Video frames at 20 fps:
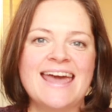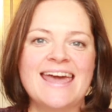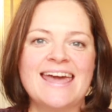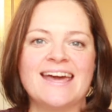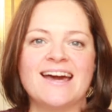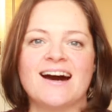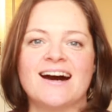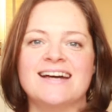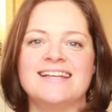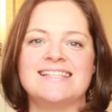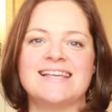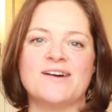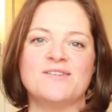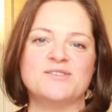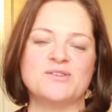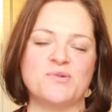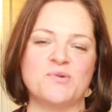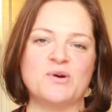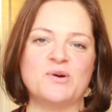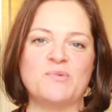Hey guys,
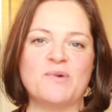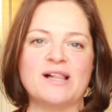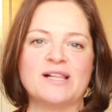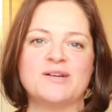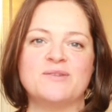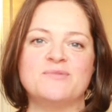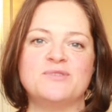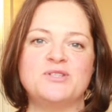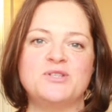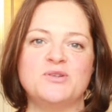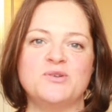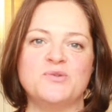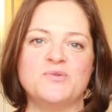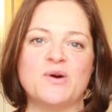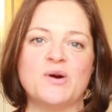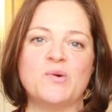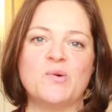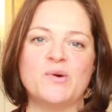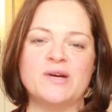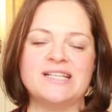how's it going? Welcome
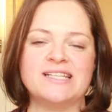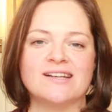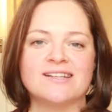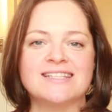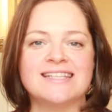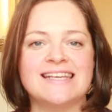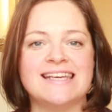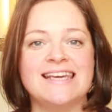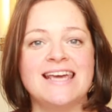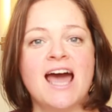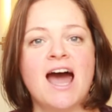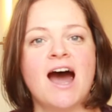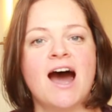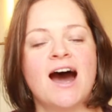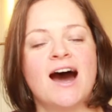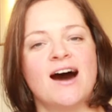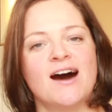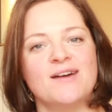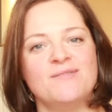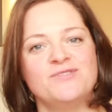to Going Dotty.
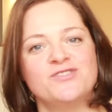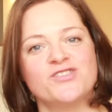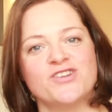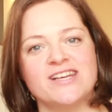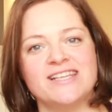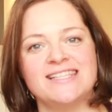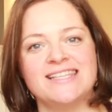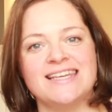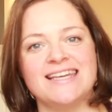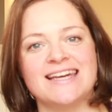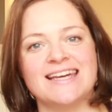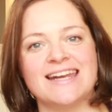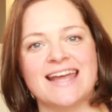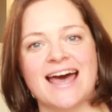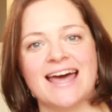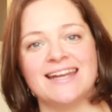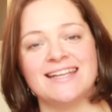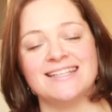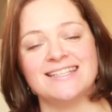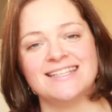I'm Trace Egan,
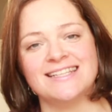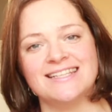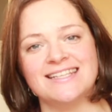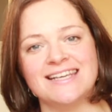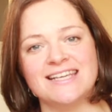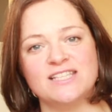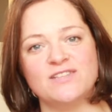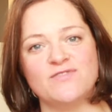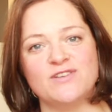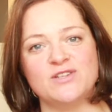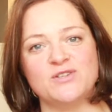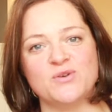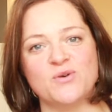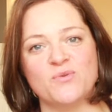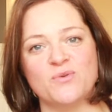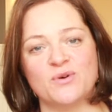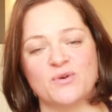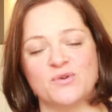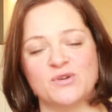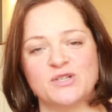and in today's video
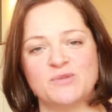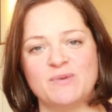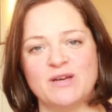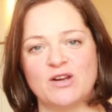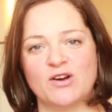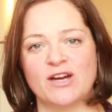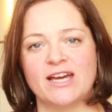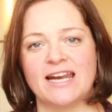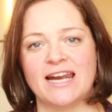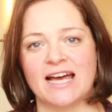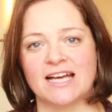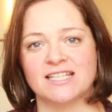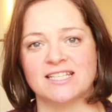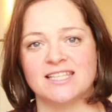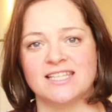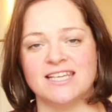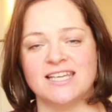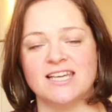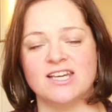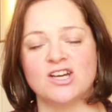we're going to be looking at
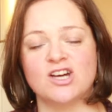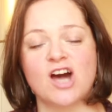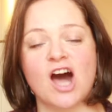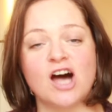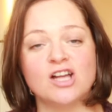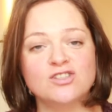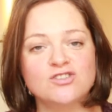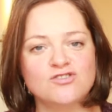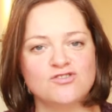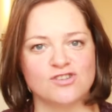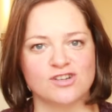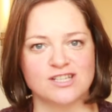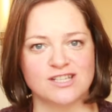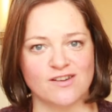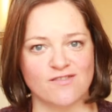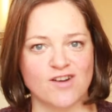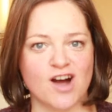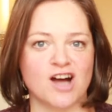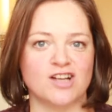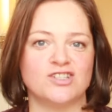the construct
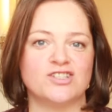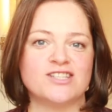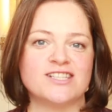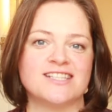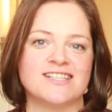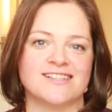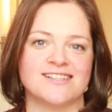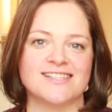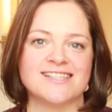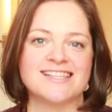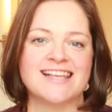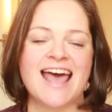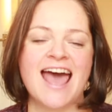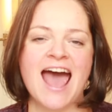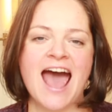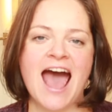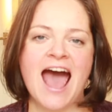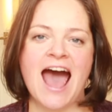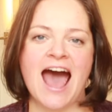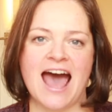of consciousness
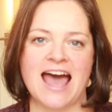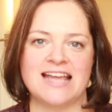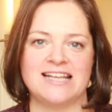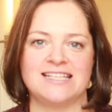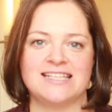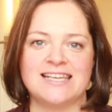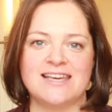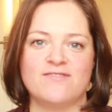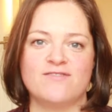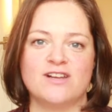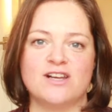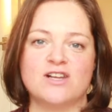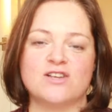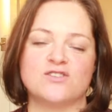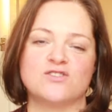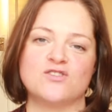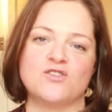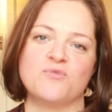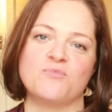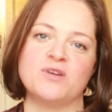and giving
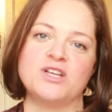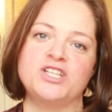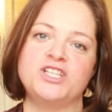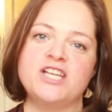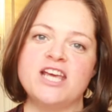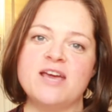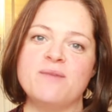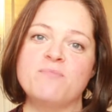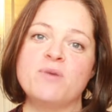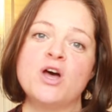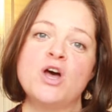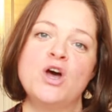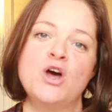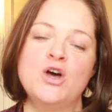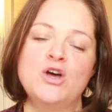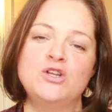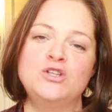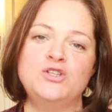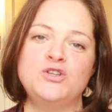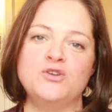some shape
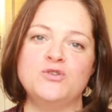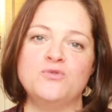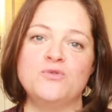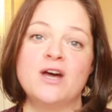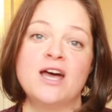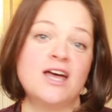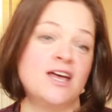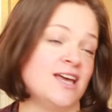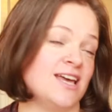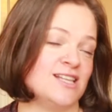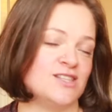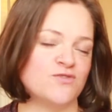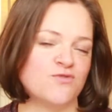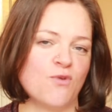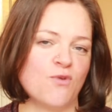to its